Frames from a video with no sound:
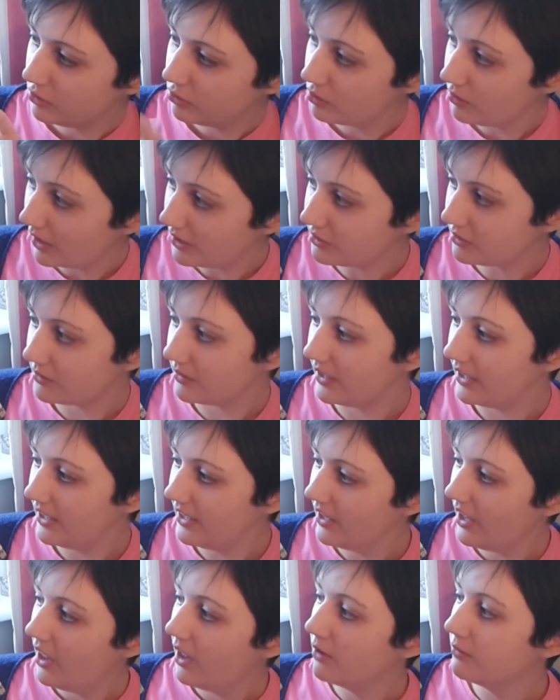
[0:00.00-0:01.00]

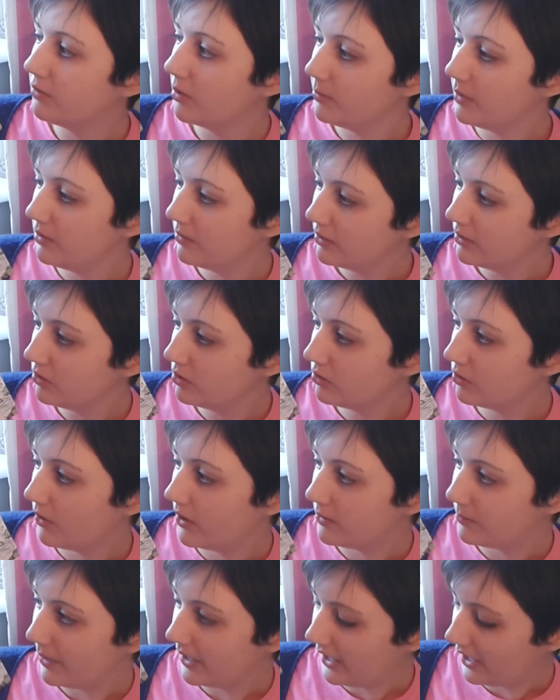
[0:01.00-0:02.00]
Treasury, from the original
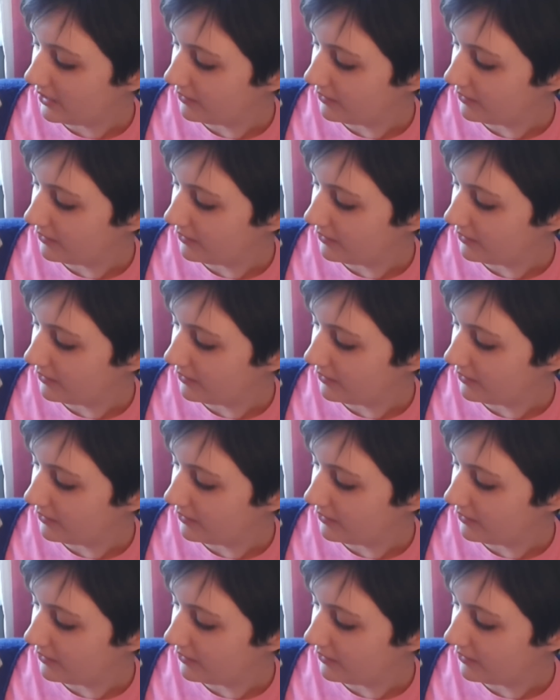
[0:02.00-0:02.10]
stories by